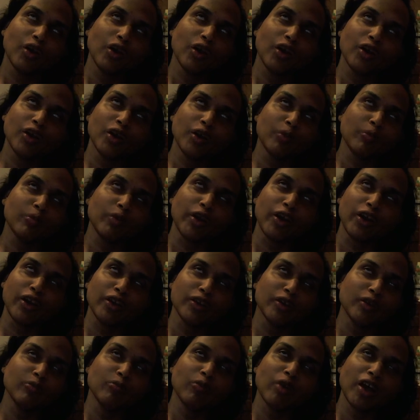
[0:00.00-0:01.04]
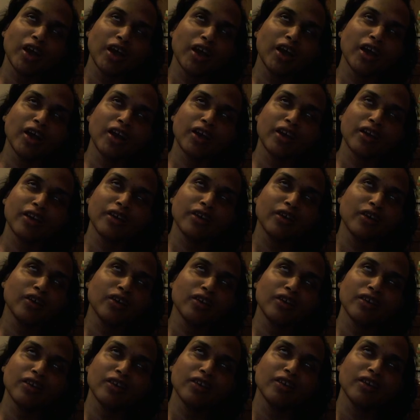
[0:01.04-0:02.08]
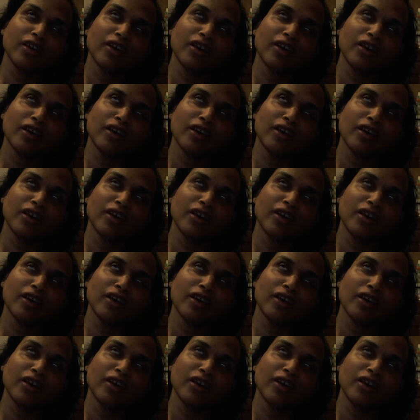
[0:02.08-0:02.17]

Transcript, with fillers: and I paid it back and I got another